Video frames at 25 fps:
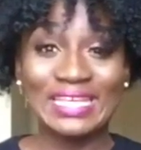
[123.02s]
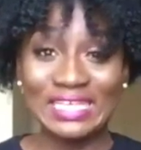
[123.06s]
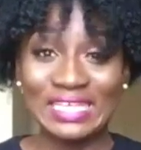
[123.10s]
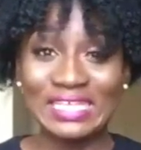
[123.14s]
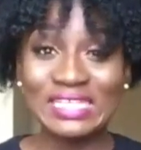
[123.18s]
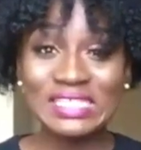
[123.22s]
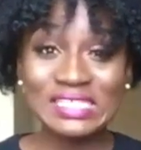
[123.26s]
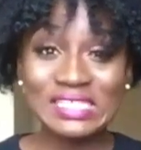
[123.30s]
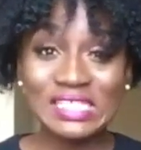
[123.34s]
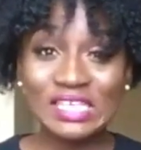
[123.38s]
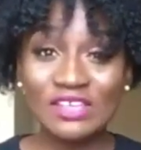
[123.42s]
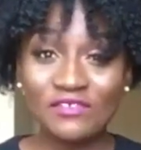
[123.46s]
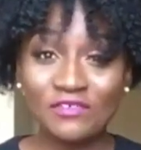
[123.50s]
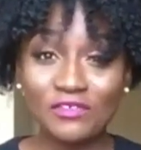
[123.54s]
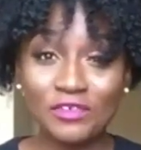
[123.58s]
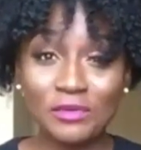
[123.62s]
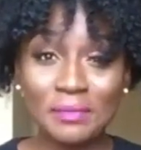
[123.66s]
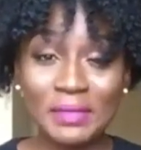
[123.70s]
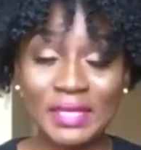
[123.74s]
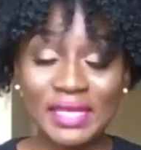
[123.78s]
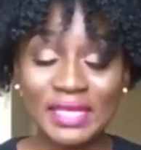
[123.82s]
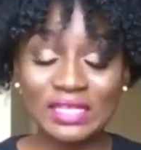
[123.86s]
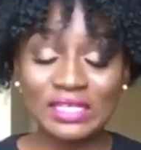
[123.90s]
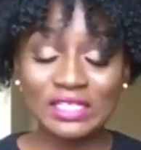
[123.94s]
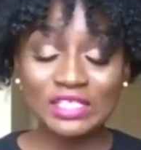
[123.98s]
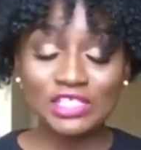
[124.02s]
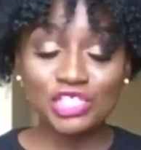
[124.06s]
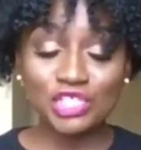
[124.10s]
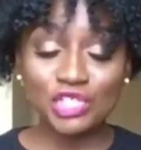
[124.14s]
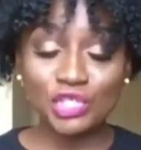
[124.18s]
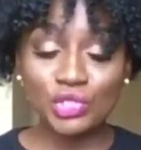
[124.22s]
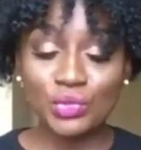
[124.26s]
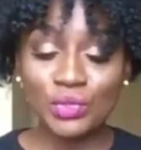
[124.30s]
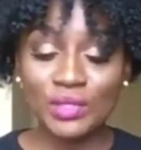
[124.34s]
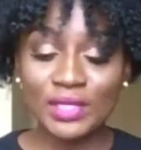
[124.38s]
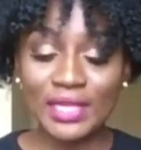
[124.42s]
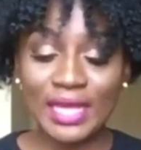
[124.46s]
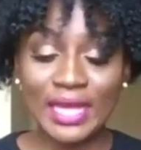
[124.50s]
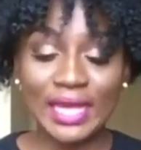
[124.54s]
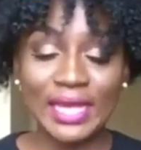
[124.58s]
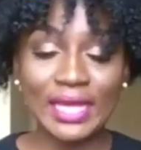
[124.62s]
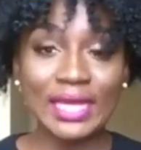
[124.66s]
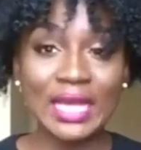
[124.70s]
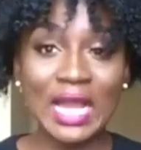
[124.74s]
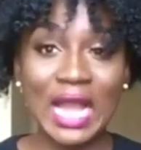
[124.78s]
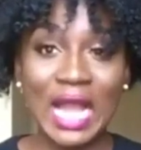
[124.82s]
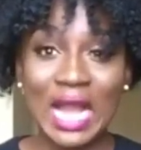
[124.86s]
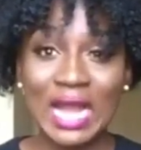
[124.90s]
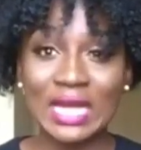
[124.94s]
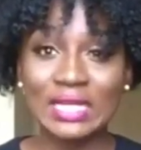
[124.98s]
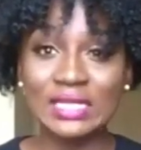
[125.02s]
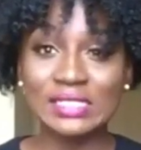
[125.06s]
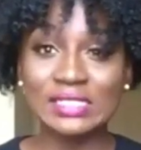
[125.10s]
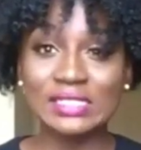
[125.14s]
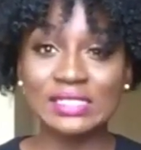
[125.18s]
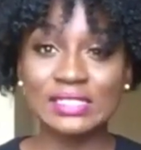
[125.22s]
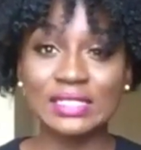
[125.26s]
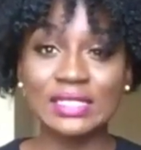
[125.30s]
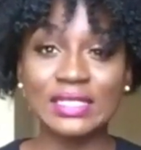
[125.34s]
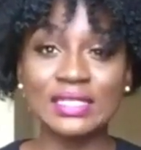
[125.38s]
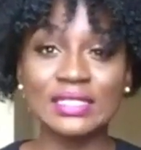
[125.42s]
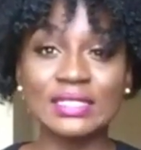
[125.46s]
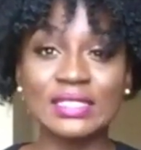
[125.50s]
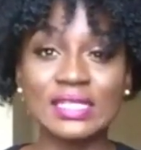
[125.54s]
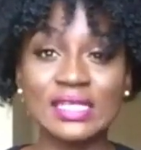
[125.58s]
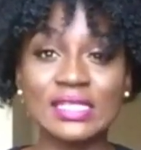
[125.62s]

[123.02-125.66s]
easy for me to do. Like honestly,